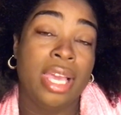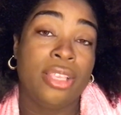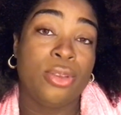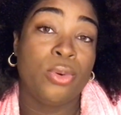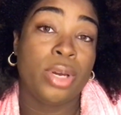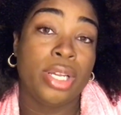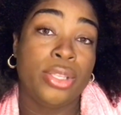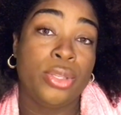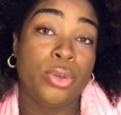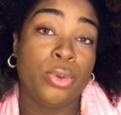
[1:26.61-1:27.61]
is going
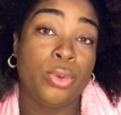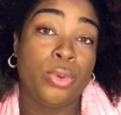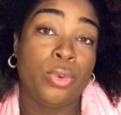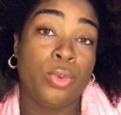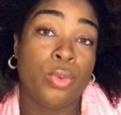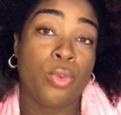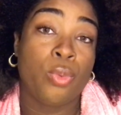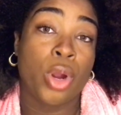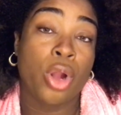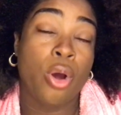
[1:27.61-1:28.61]
to
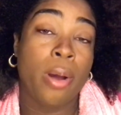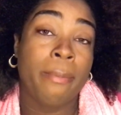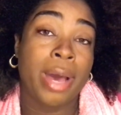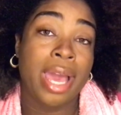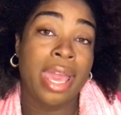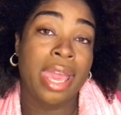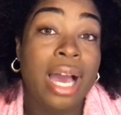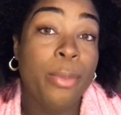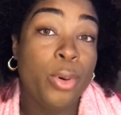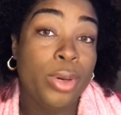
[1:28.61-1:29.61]
work on my hair,
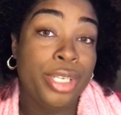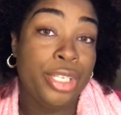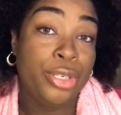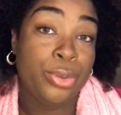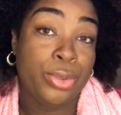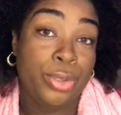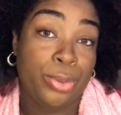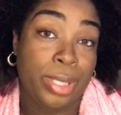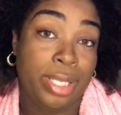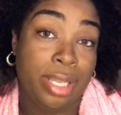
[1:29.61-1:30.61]
I'm going to do a
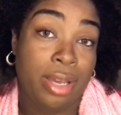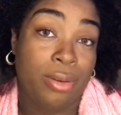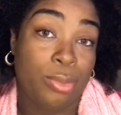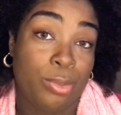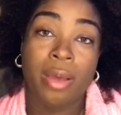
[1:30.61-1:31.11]
twist out.